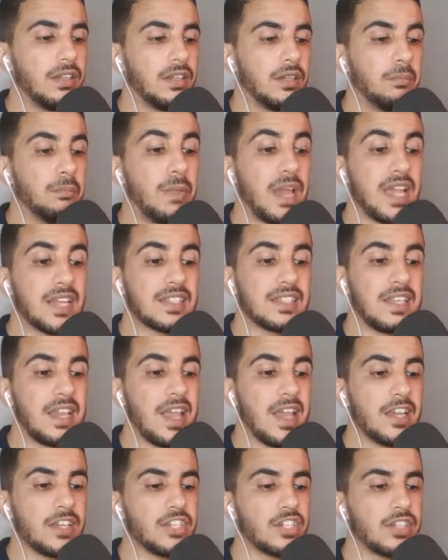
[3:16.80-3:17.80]

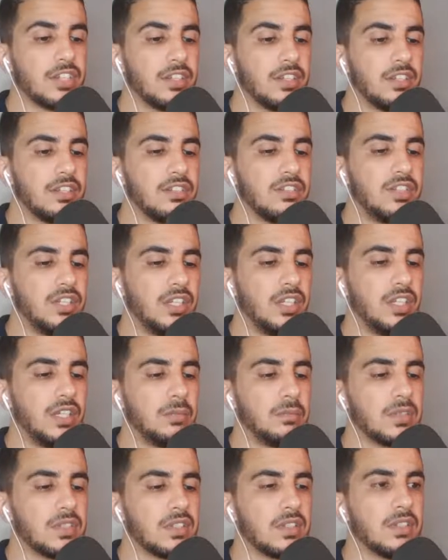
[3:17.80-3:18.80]
backslash
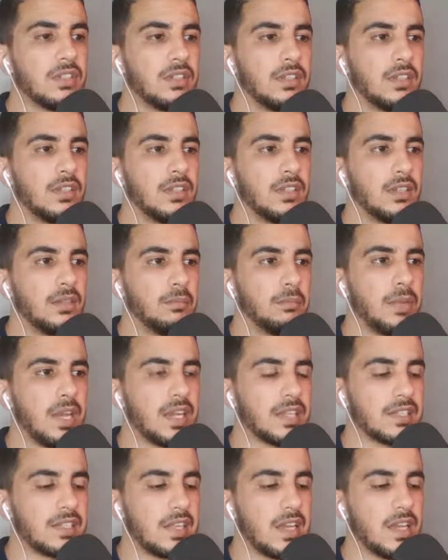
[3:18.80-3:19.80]
teams
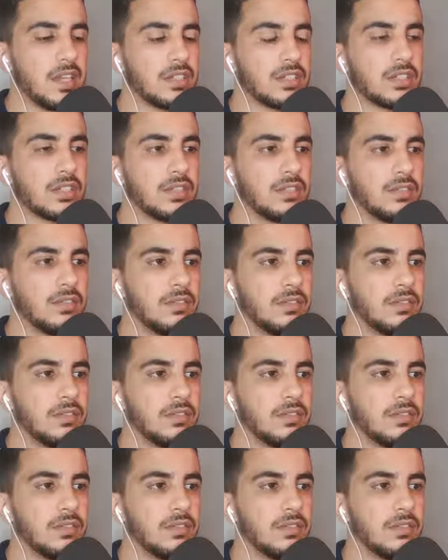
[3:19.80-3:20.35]
backslash.